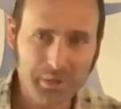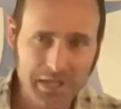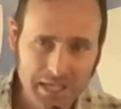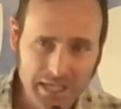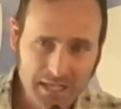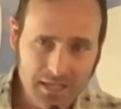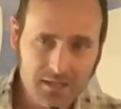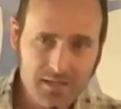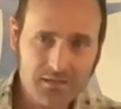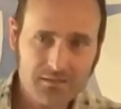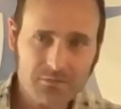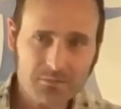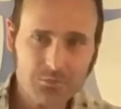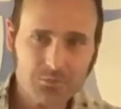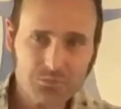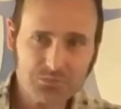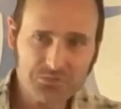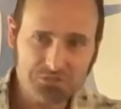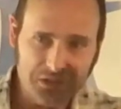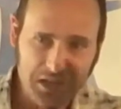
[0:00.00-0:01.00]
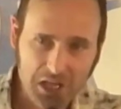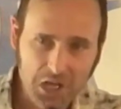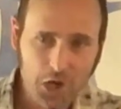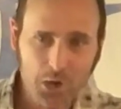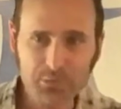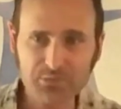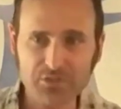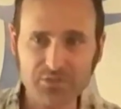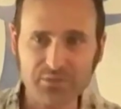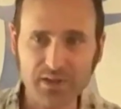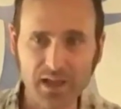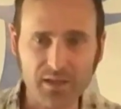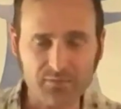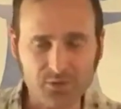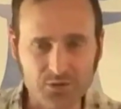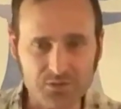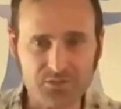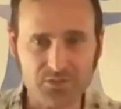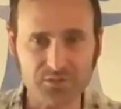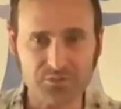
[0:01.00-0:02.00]
Me, City of Hope
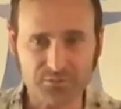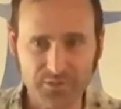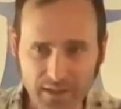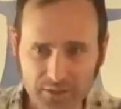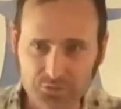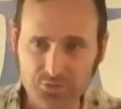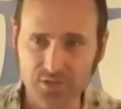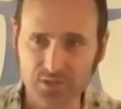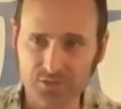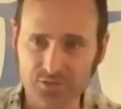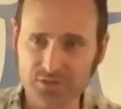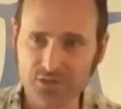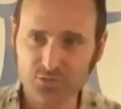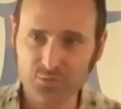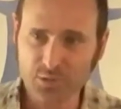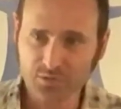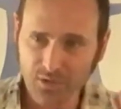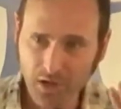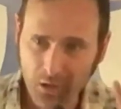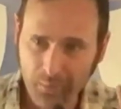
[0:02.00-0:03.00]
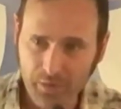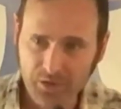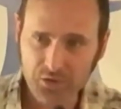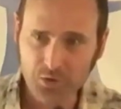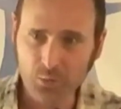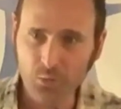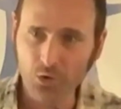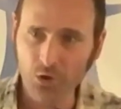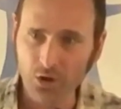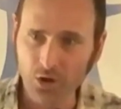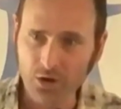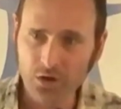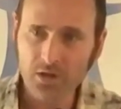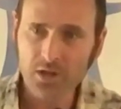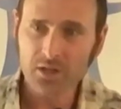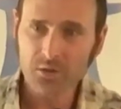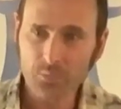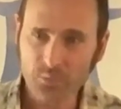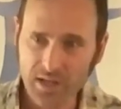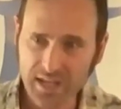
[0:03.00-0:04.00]
survivors, and veterans, because we've all been to
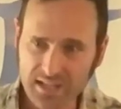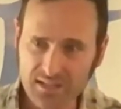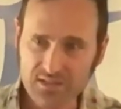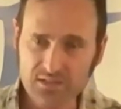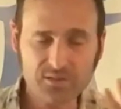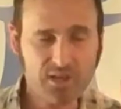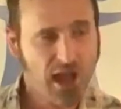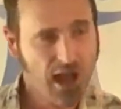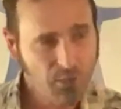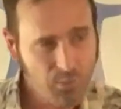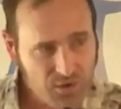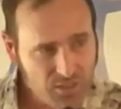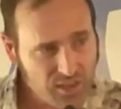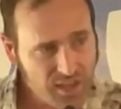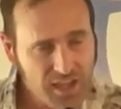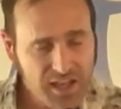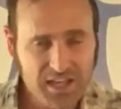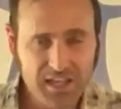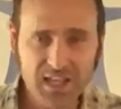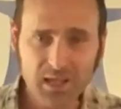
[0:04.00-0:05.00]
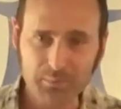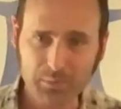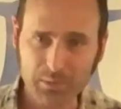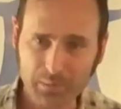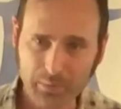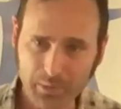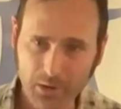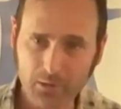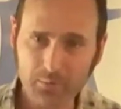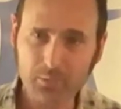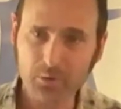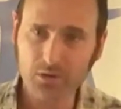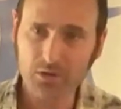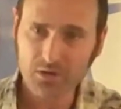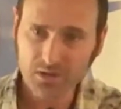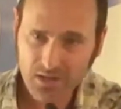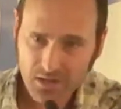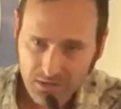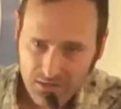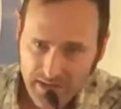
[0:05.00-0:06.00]
war, we get not where the handicapped people park,
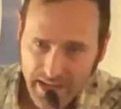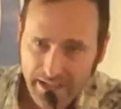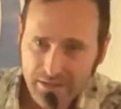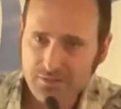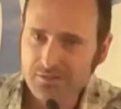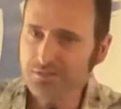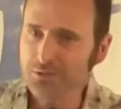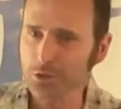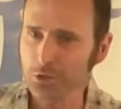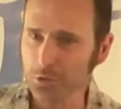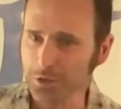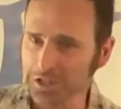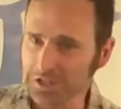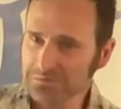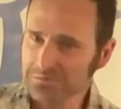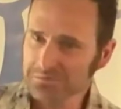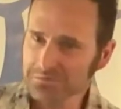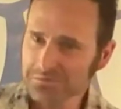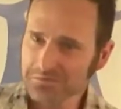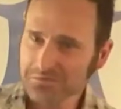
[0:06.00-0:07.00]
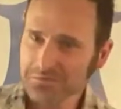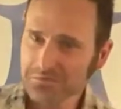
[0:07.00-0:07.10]
but next to it.